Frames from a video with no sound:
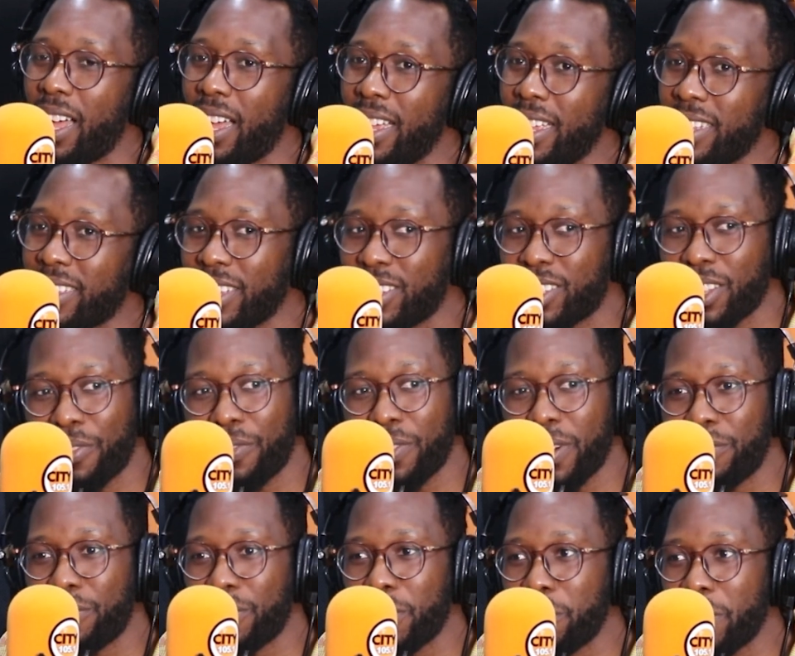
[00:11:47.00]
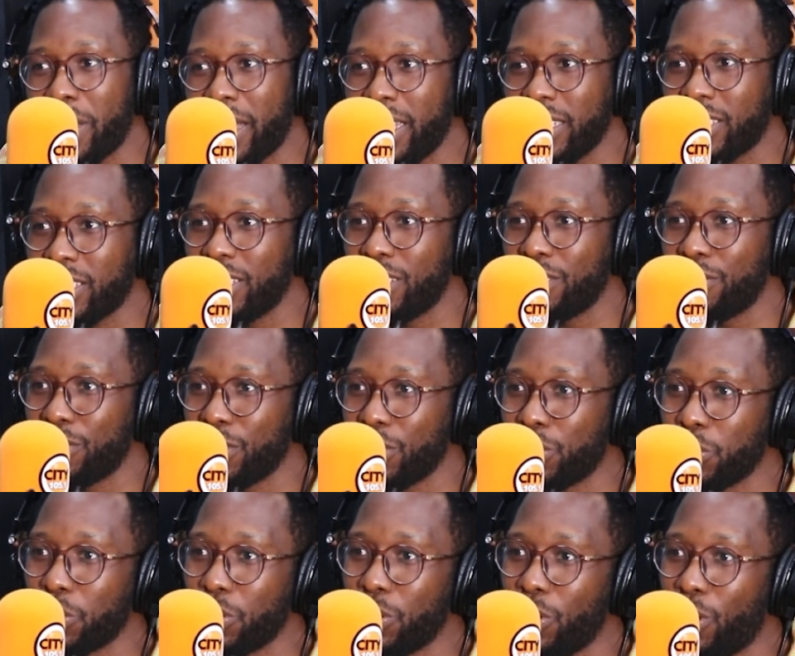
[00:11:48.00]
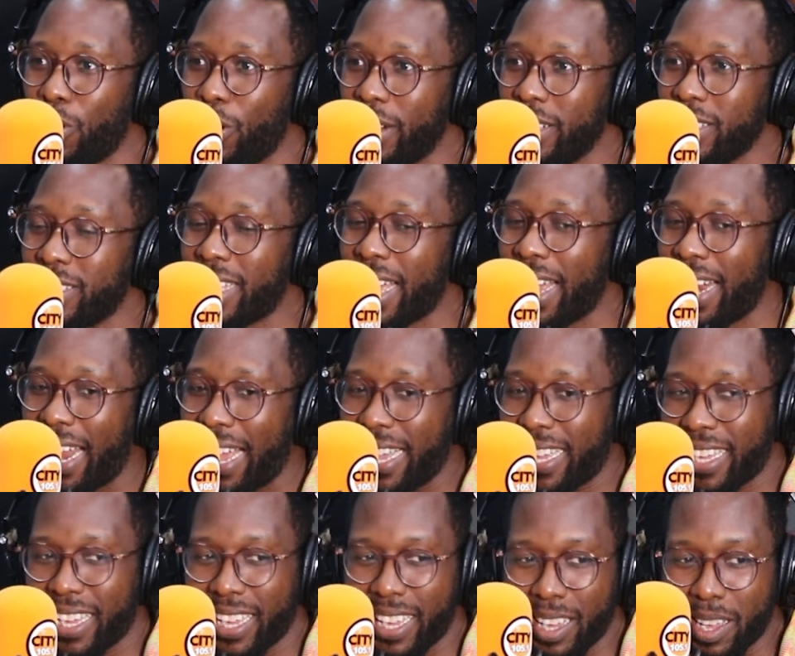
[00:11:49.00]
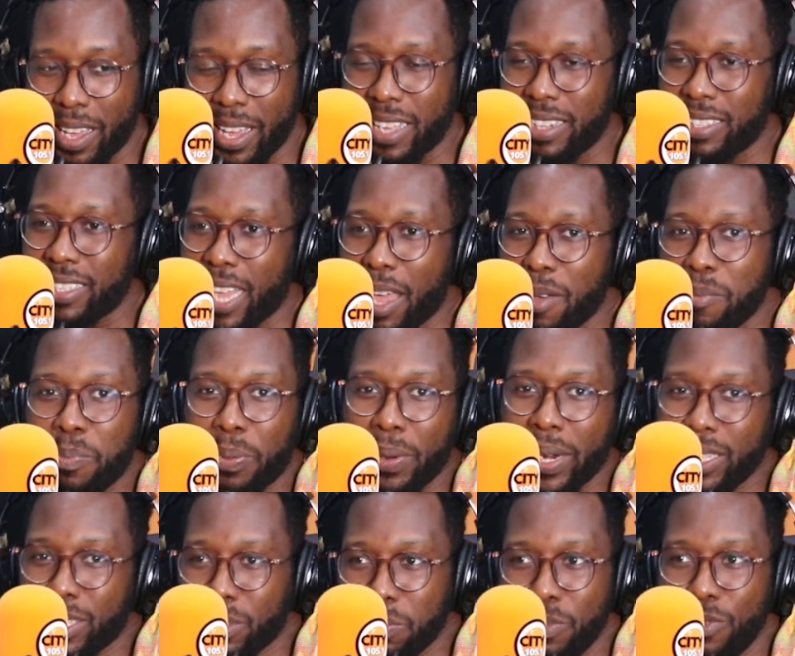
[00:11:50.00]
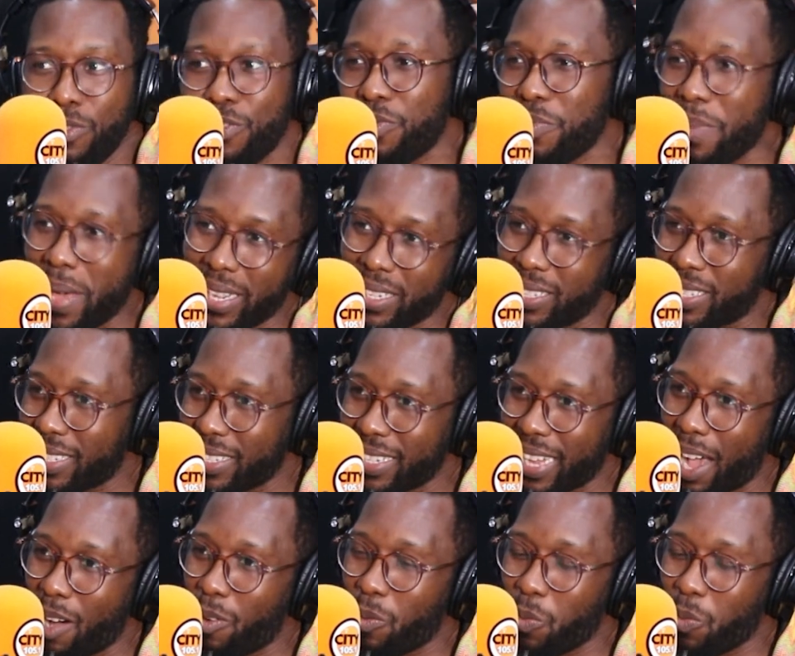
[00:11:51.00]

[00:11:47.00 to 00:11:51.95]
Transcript: Is it different from each individual, or is there like a template movement that